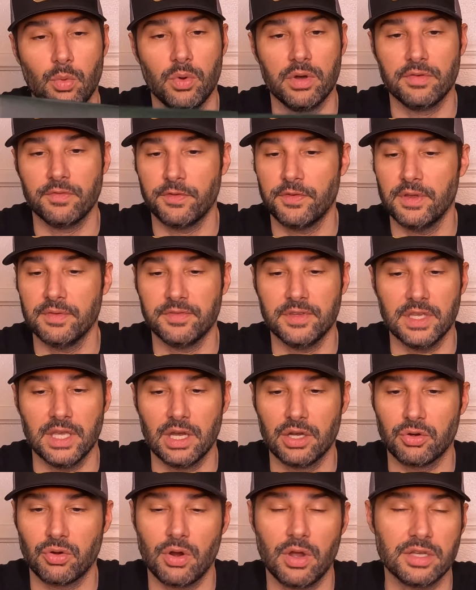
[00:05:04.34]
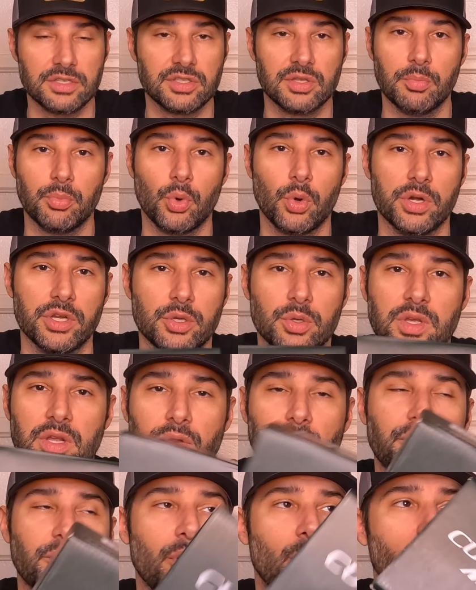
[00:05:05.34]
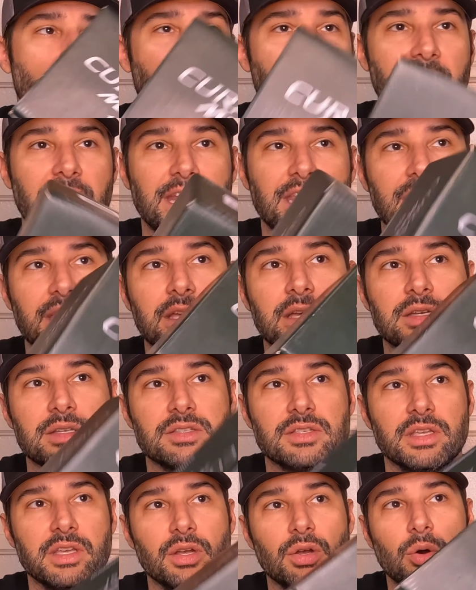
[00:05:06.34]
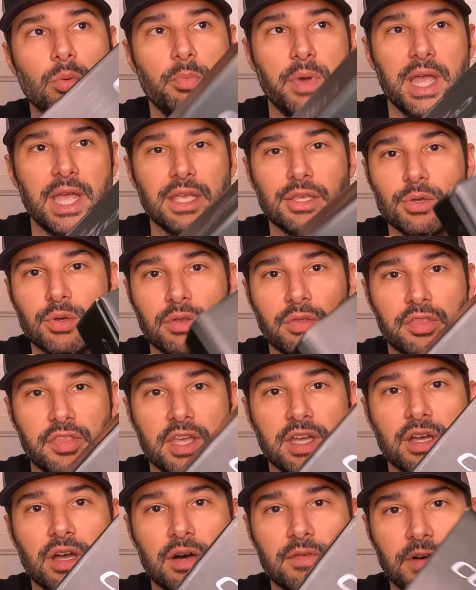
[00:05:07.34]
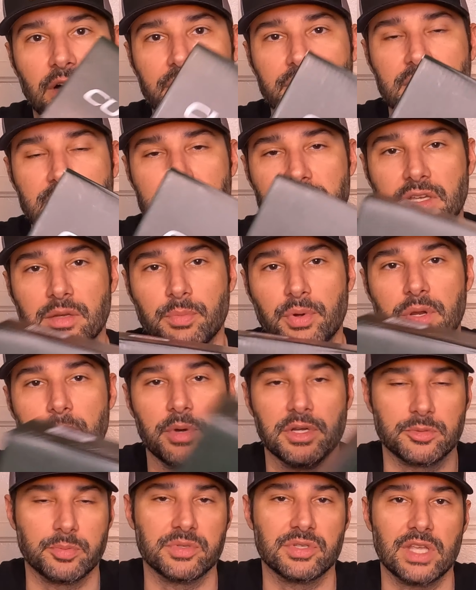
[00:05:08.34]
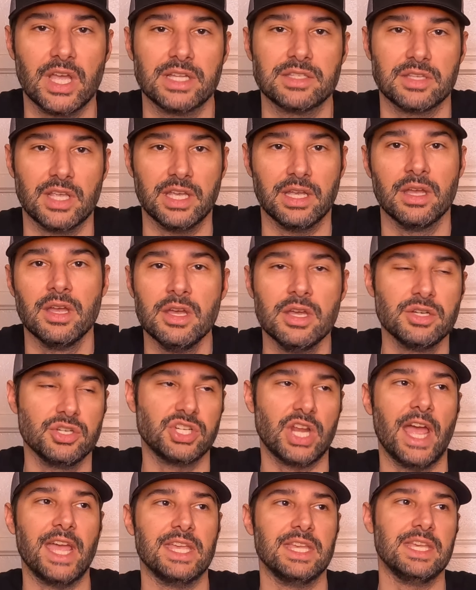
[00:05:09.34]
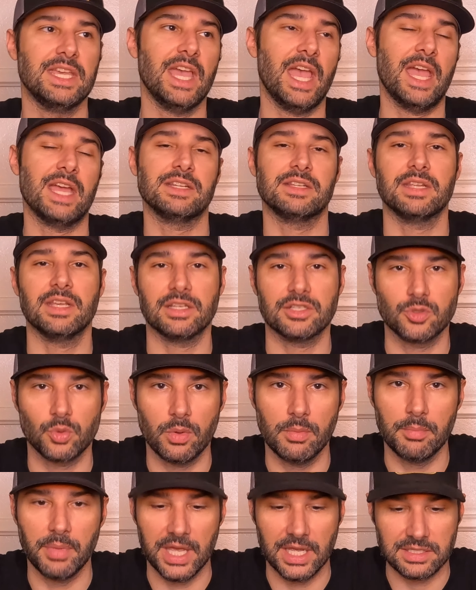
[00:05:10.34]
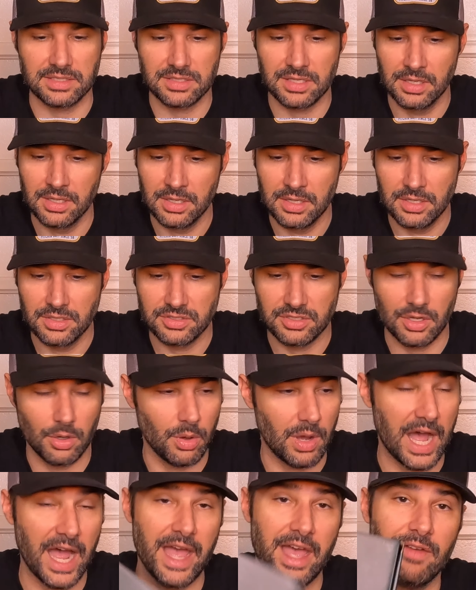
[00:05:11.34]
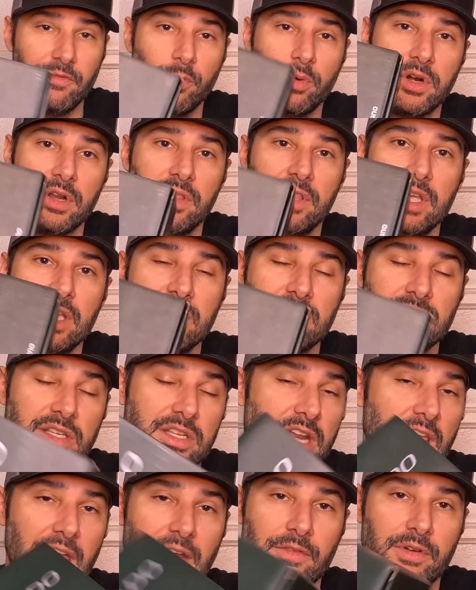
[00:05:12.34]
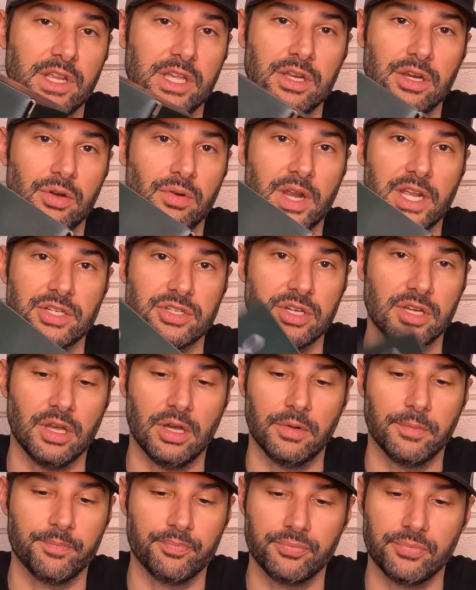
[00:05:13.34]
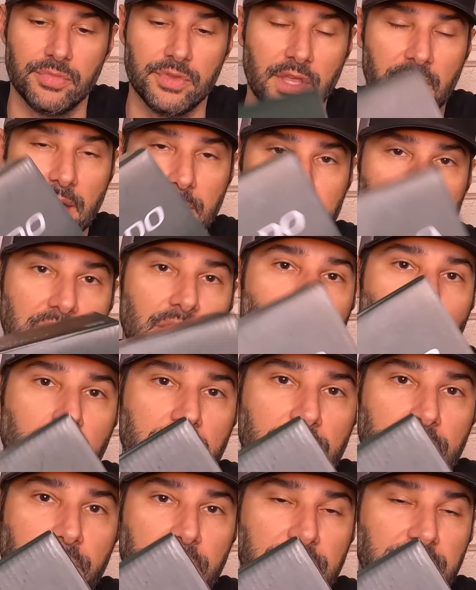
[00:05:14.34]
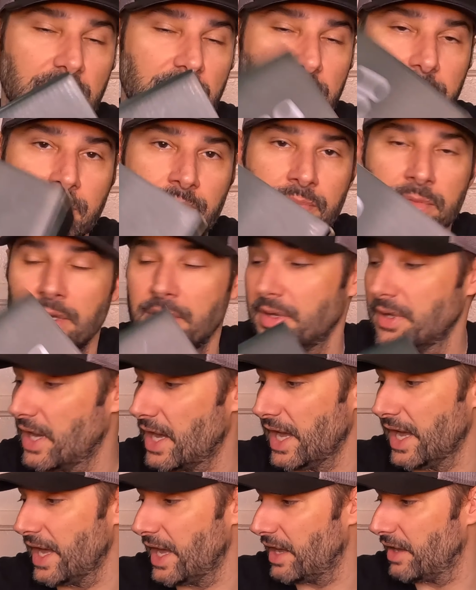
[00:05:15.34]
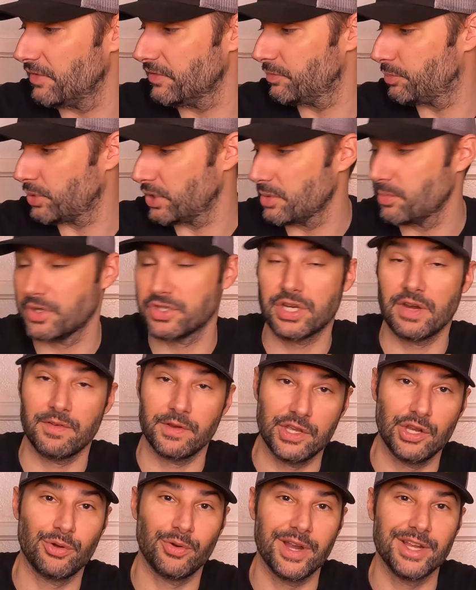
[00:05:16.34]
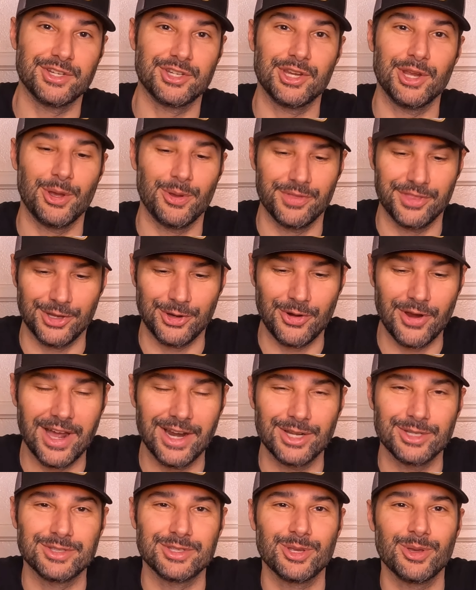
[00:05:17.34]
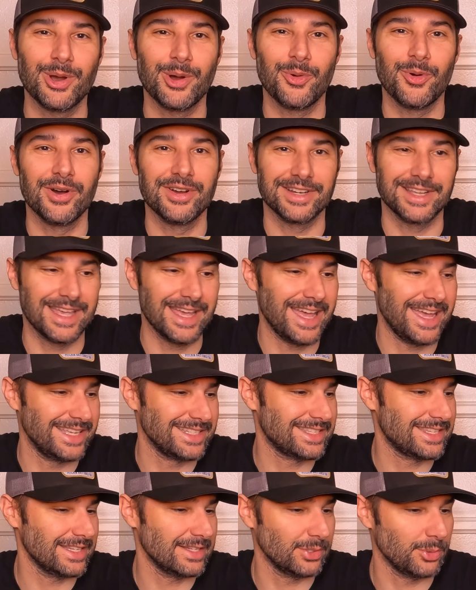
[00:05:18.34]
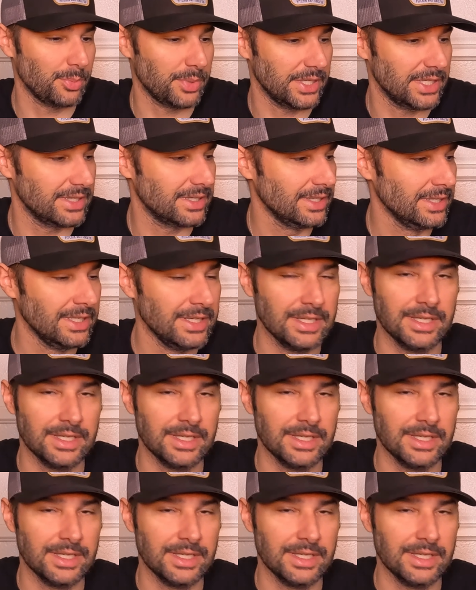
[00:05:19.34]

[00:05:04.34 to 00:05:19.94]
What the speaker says: 150 across the board. You can throw any single bait you can think of on this thing pretty much, besides like gigantic swim baits. So I have one of these in every gear ratio, the MGL 150. I have pretty much every gear ratio in the Curado 201K too, but